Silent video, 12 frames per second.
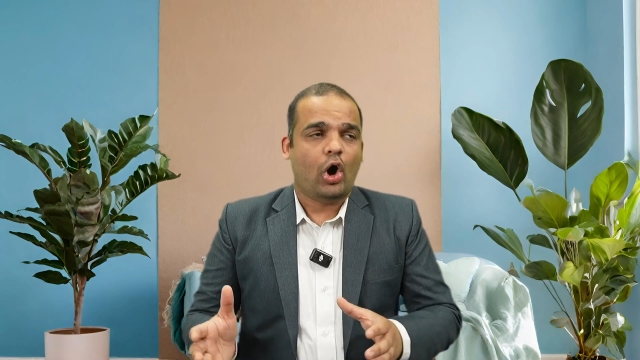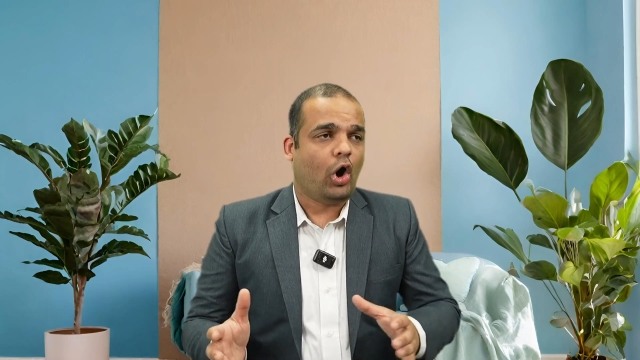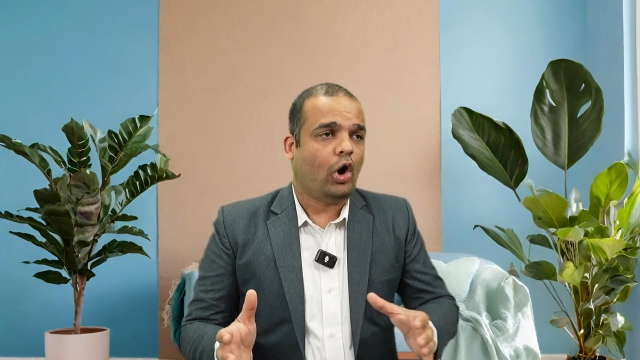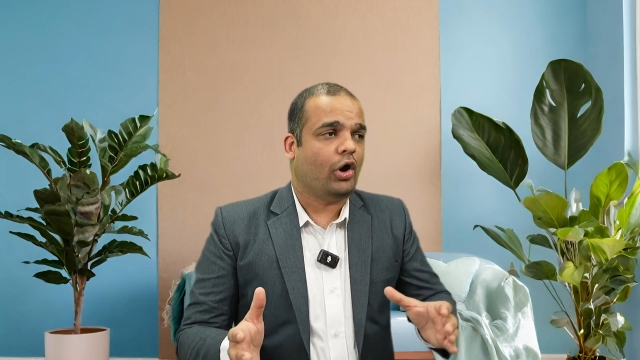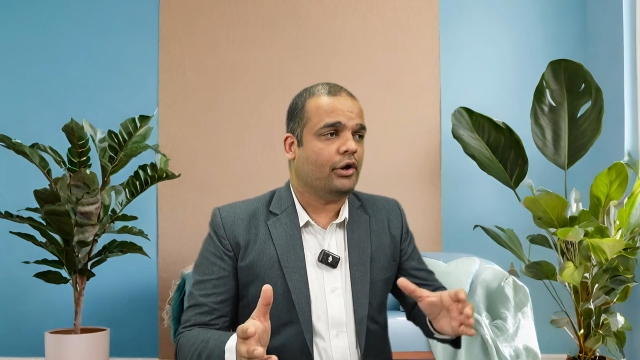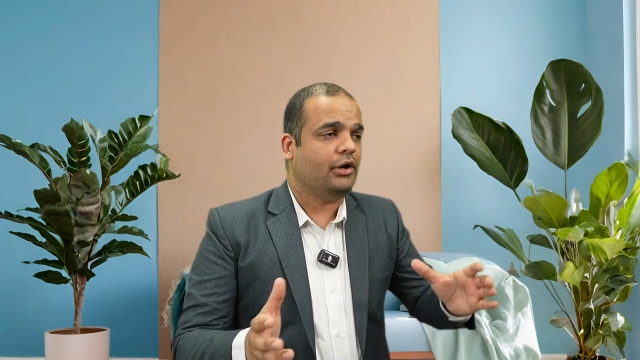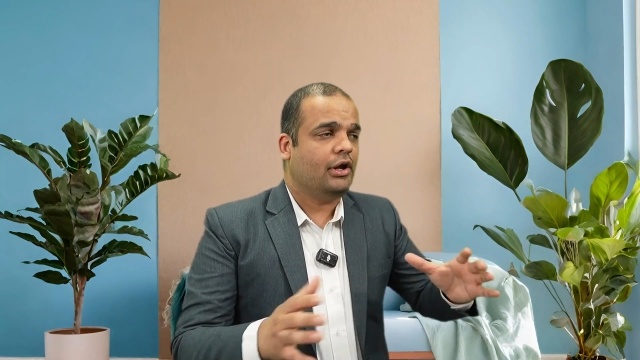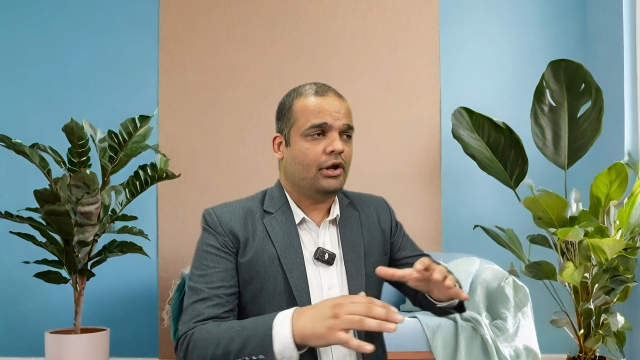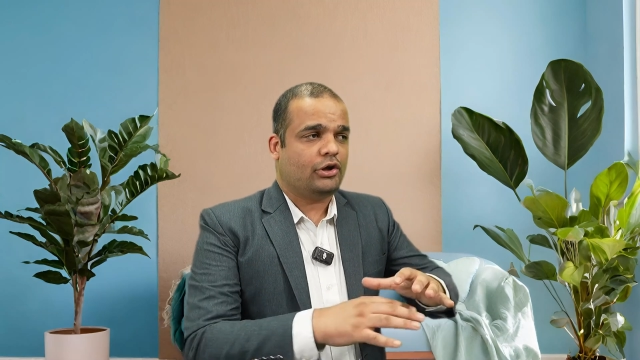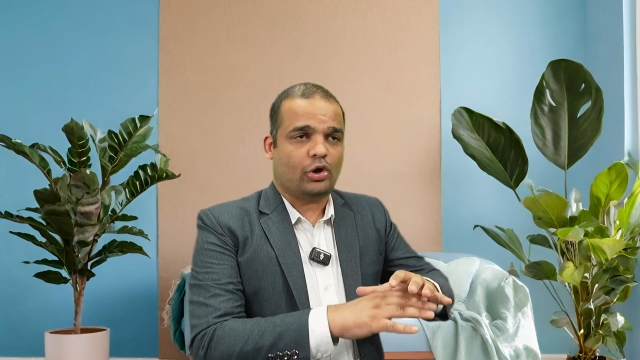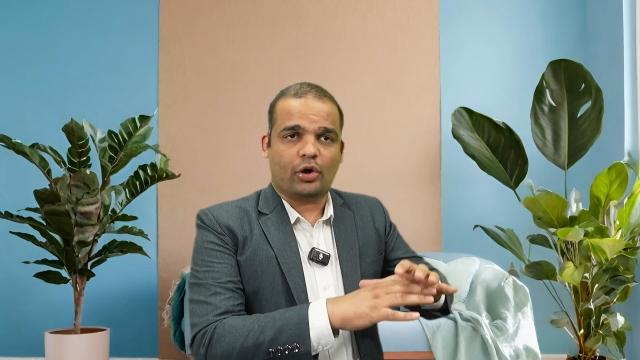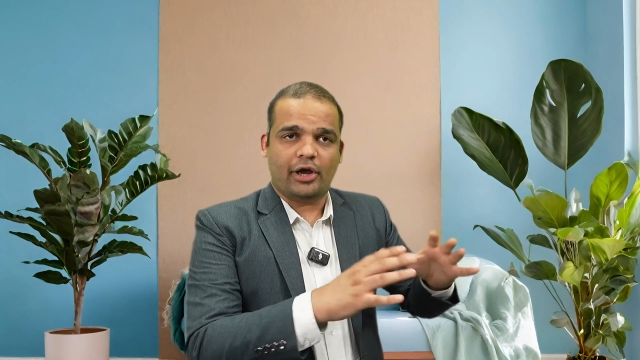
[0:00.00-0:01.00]
on
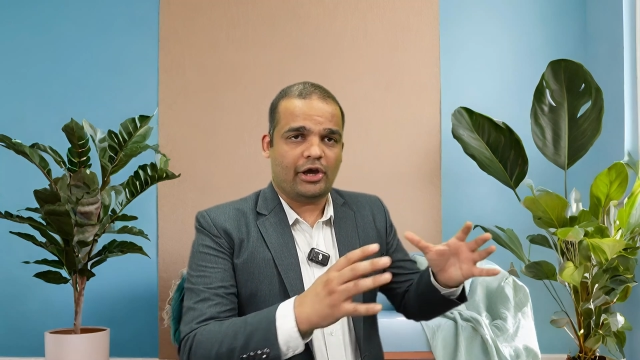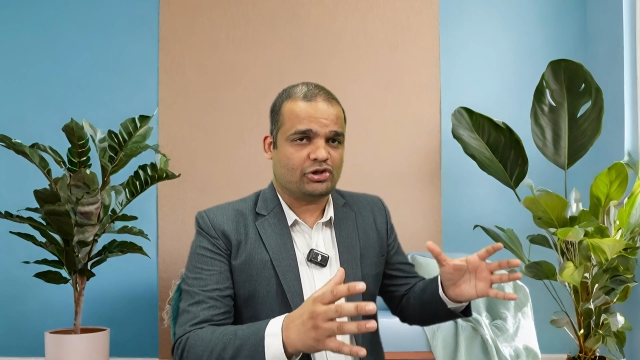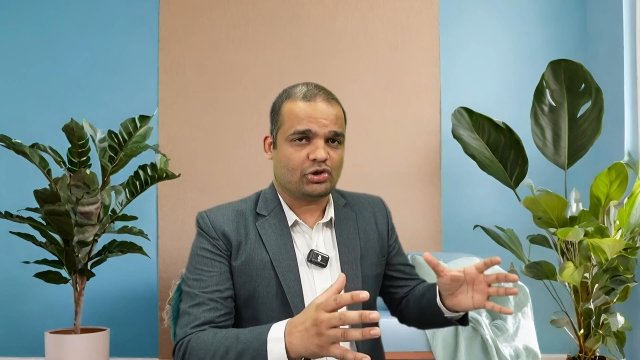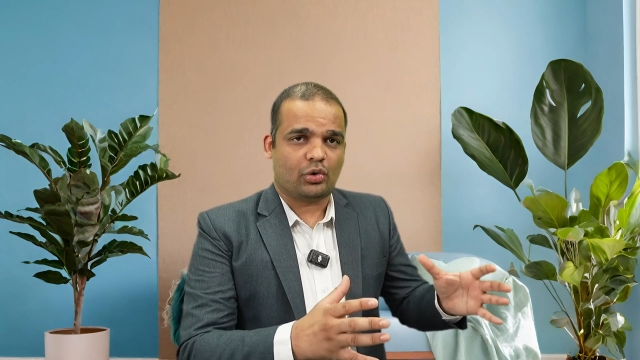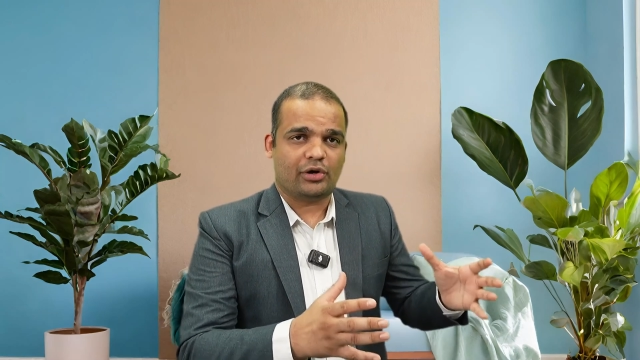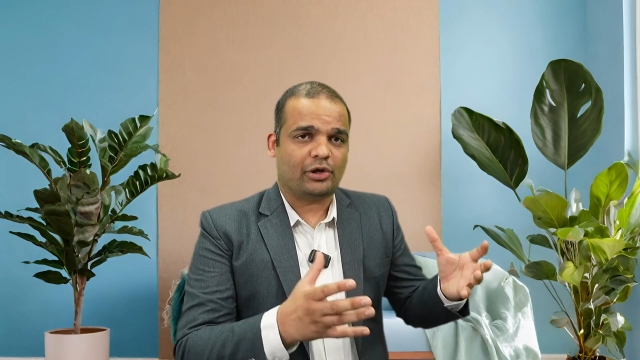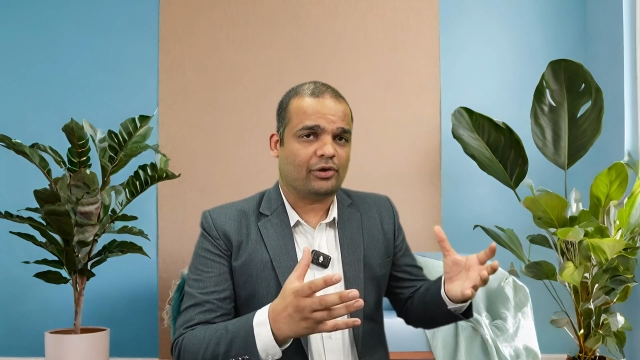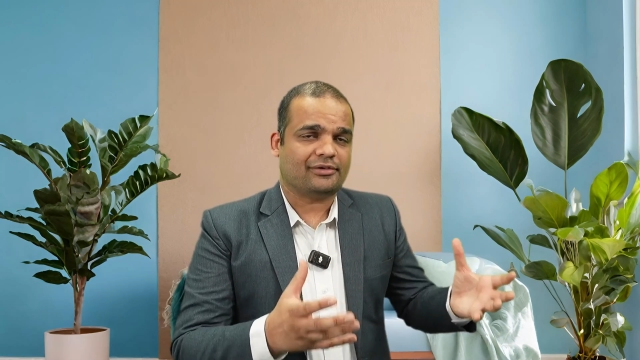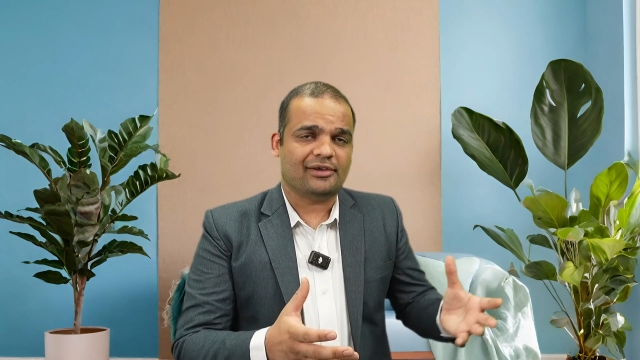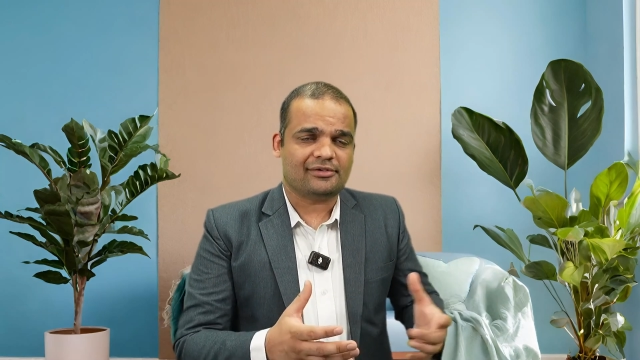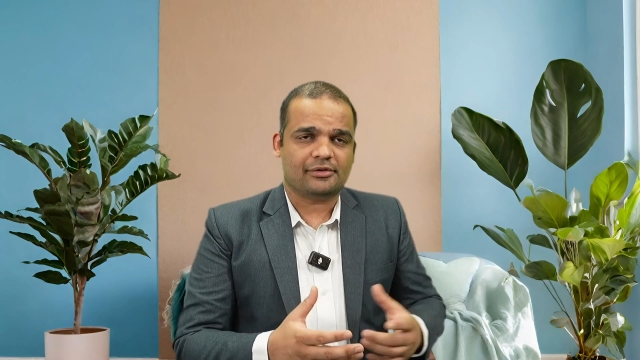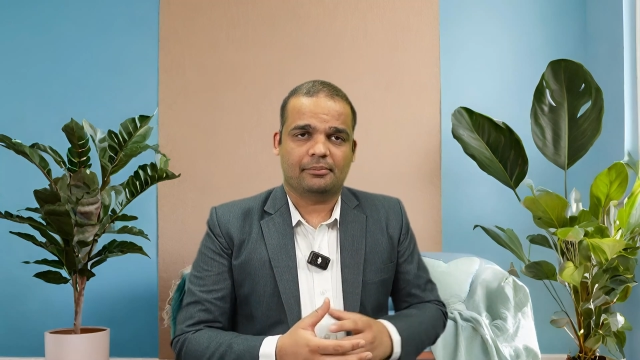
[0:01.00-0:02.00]
your Azure
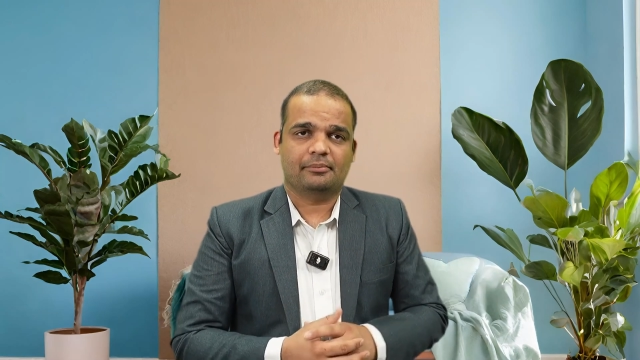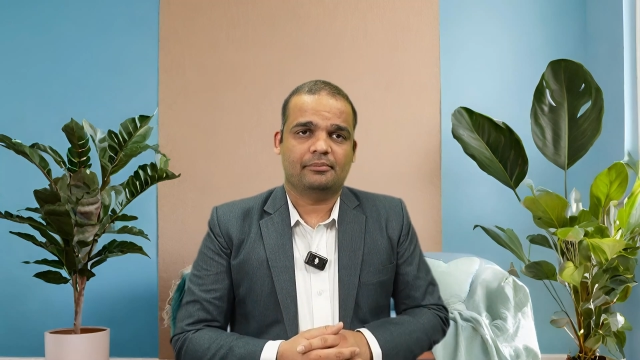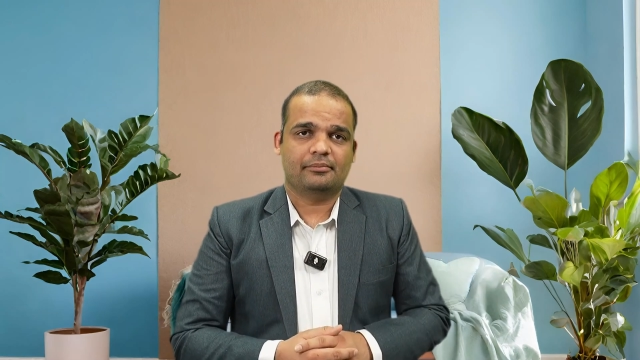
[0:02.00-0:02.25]
ecosystem.